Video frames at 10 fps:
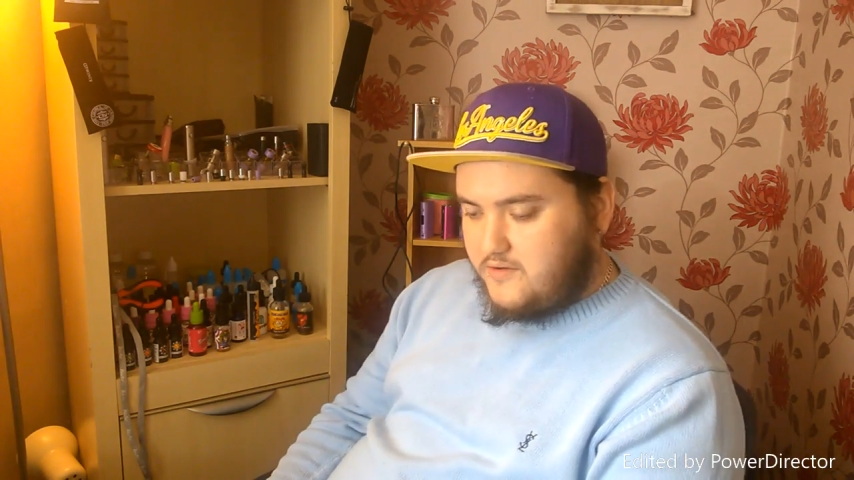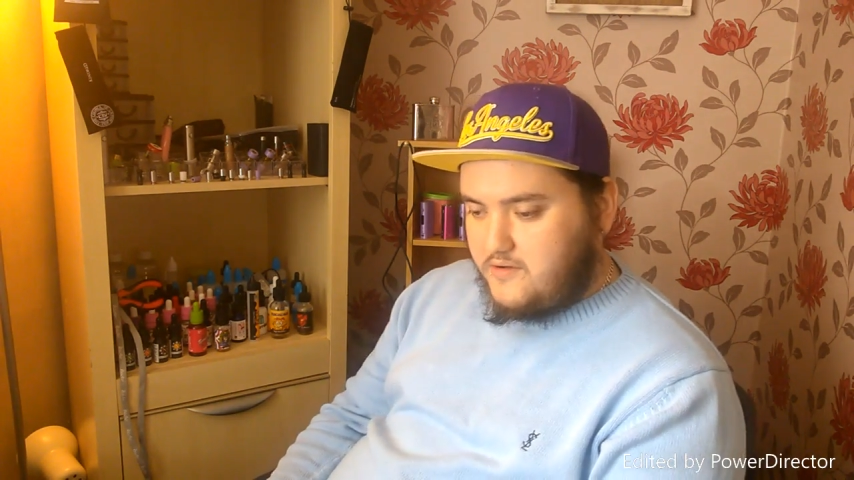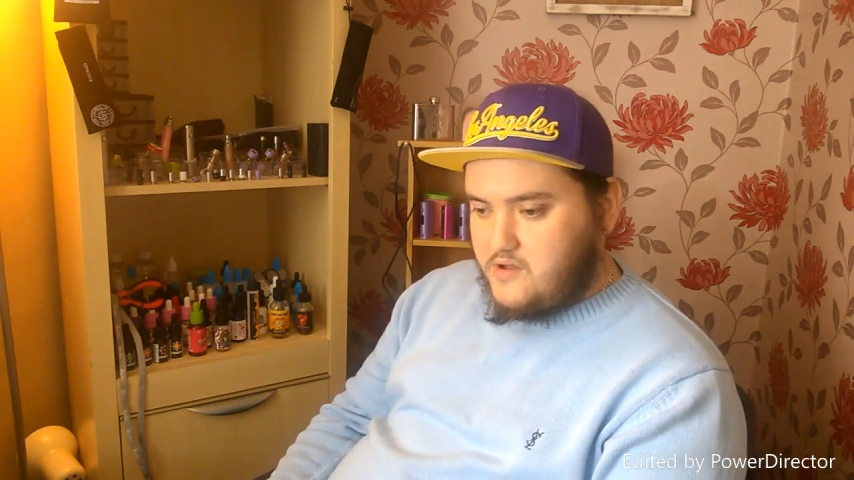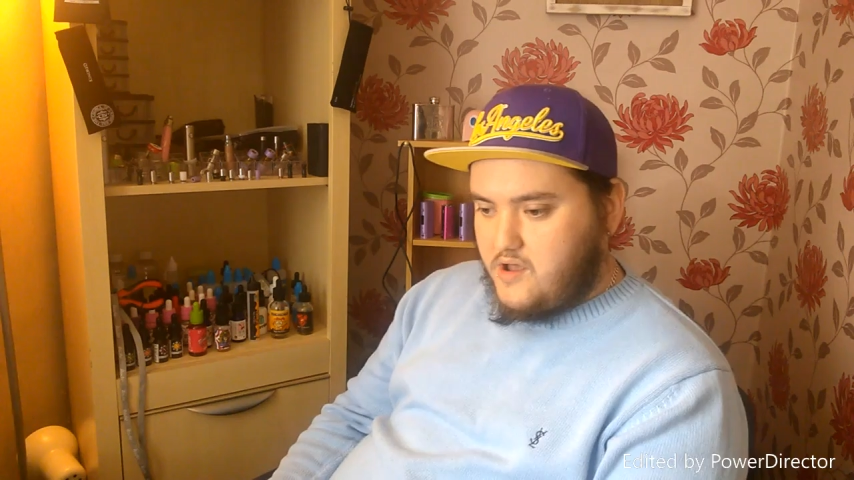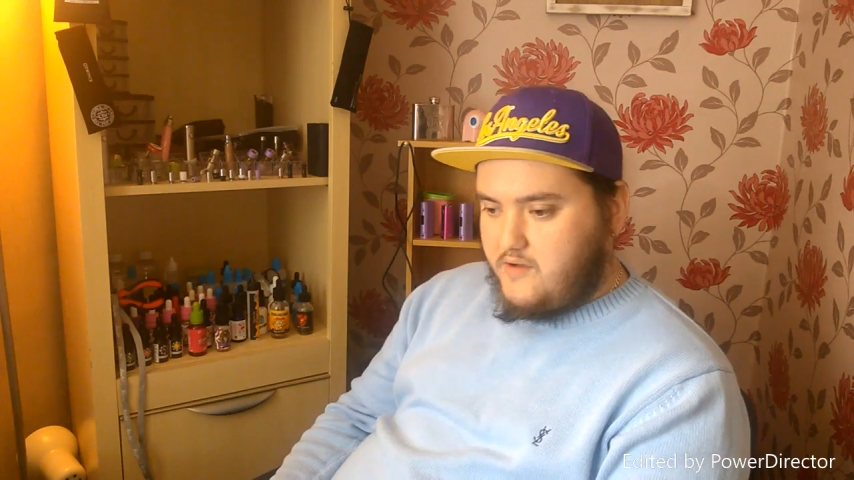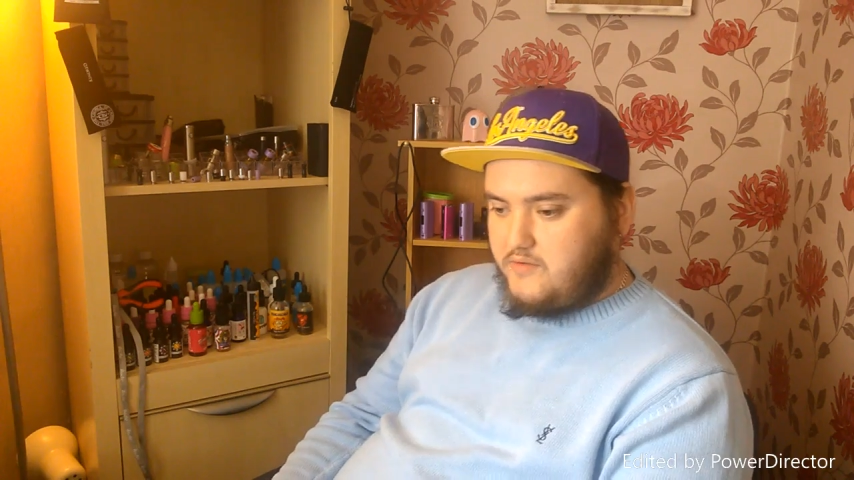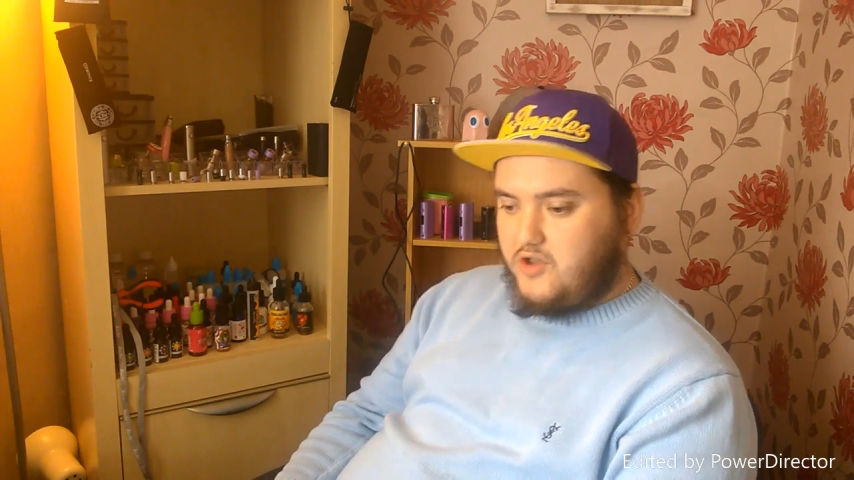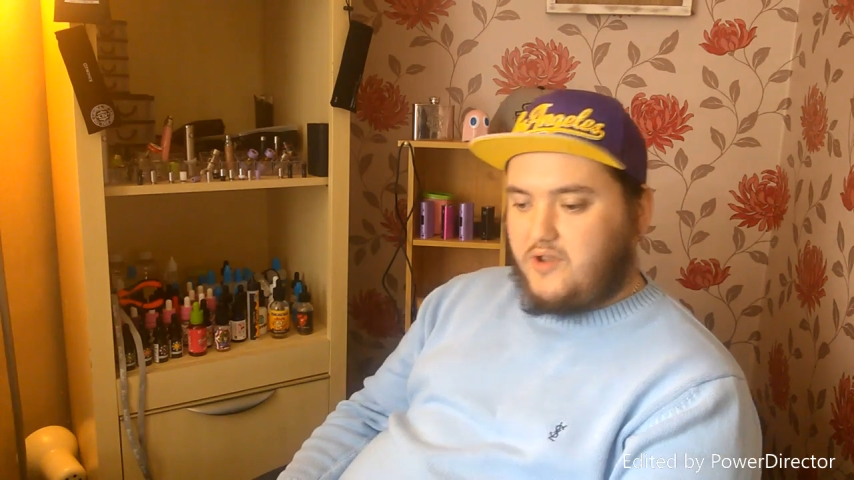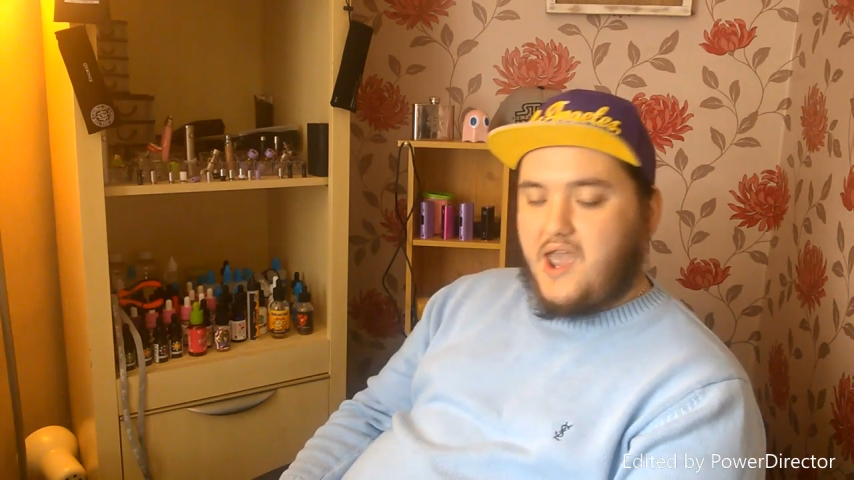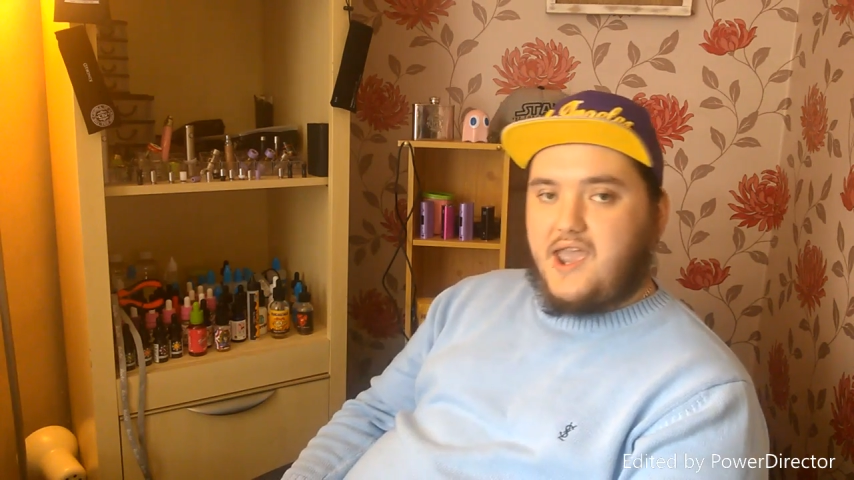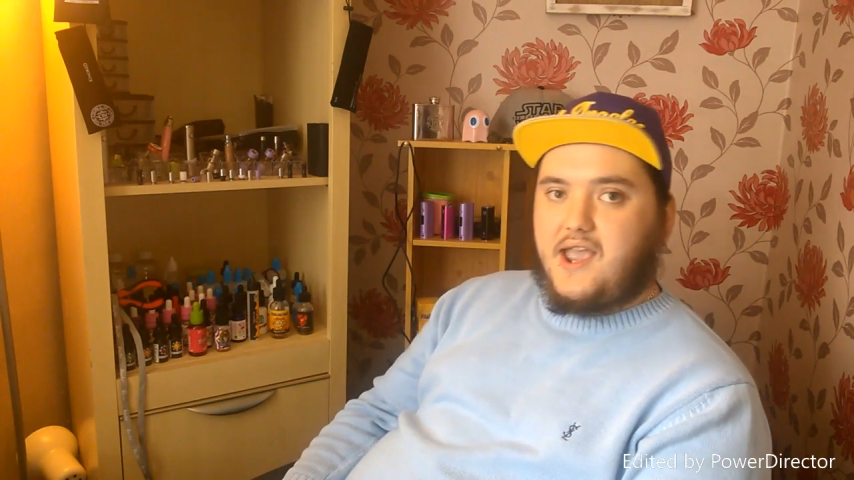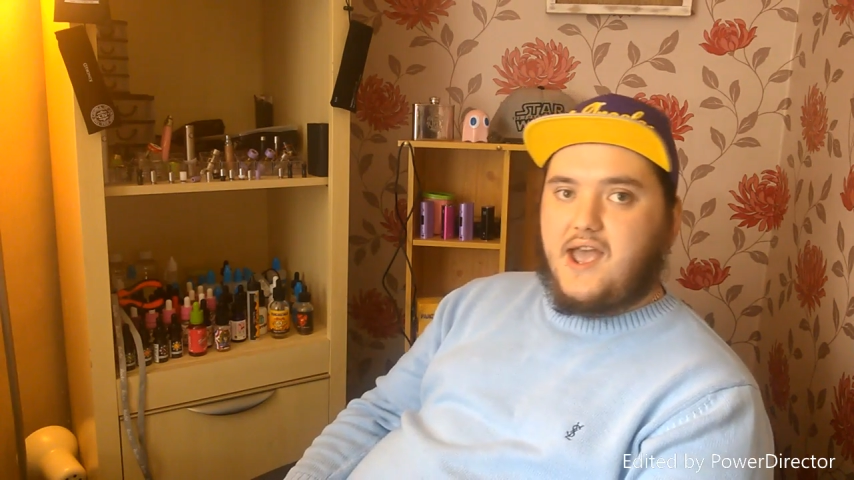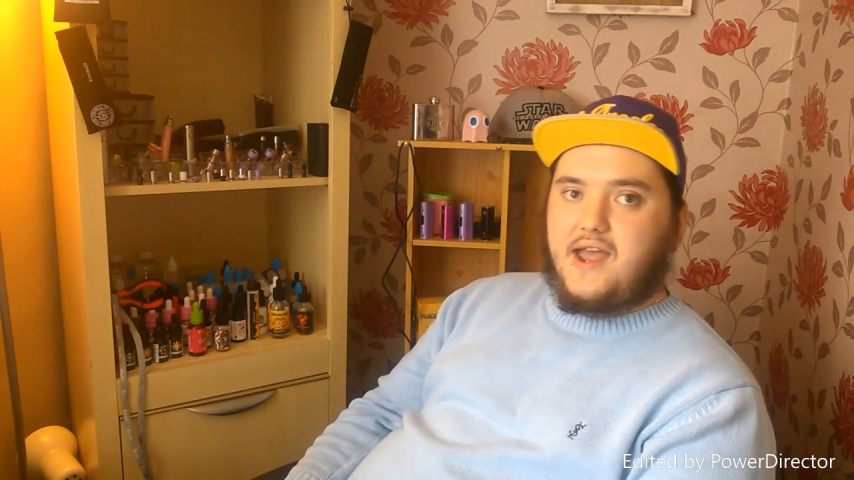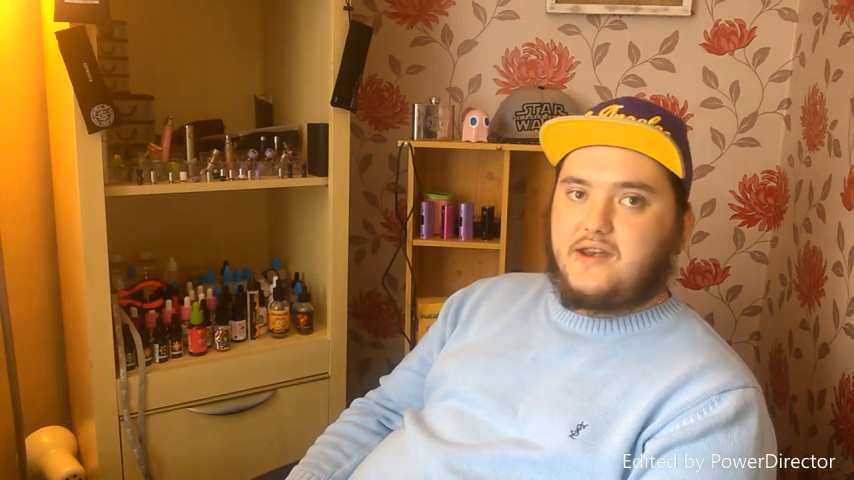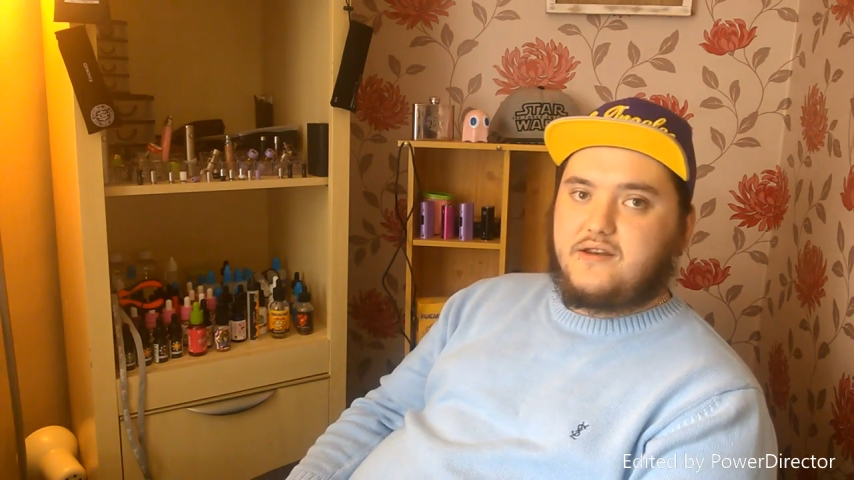uh, UK
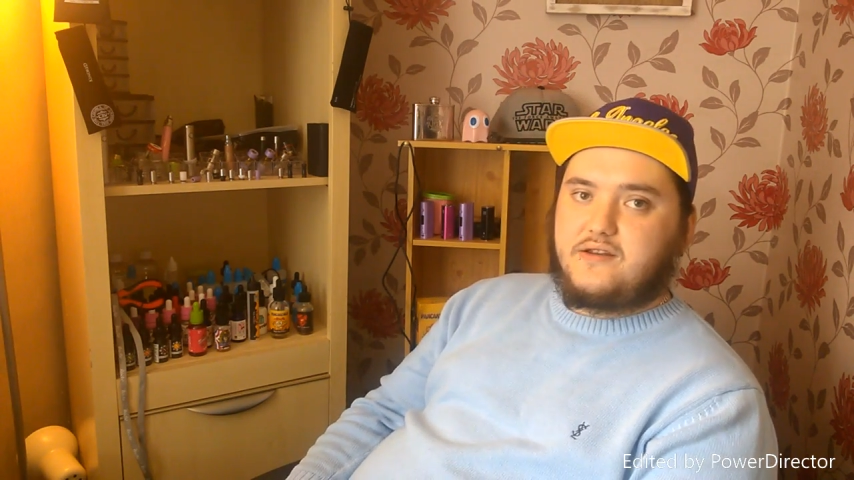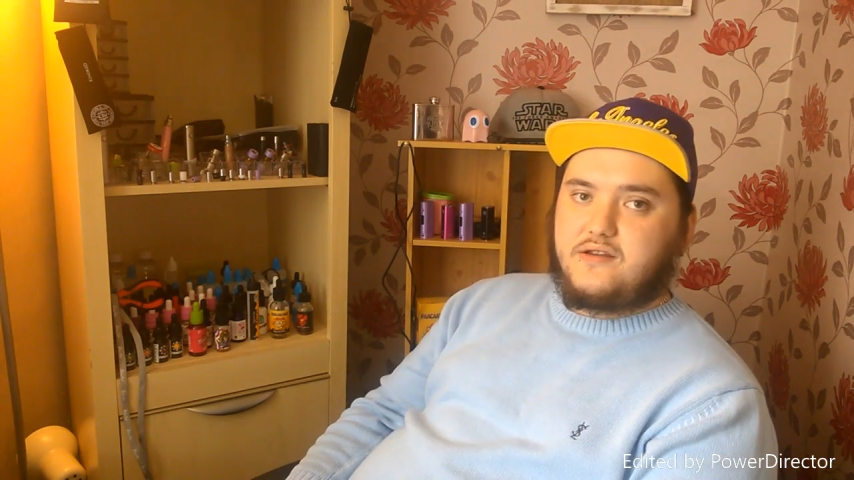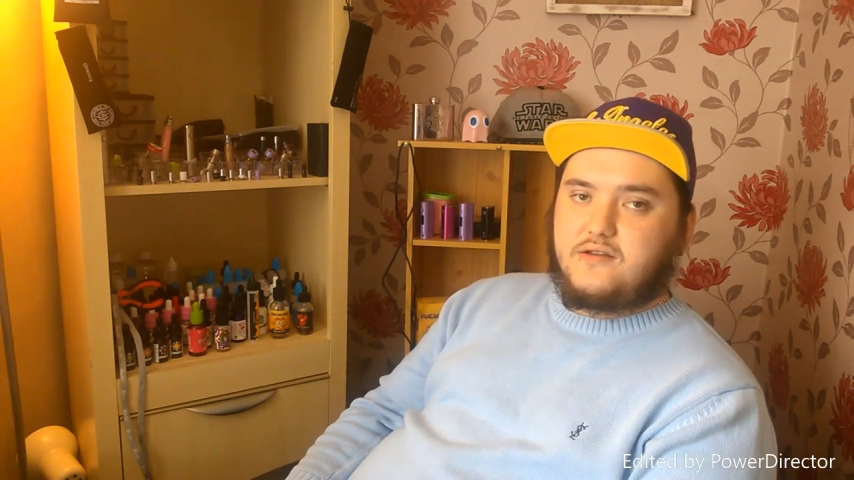and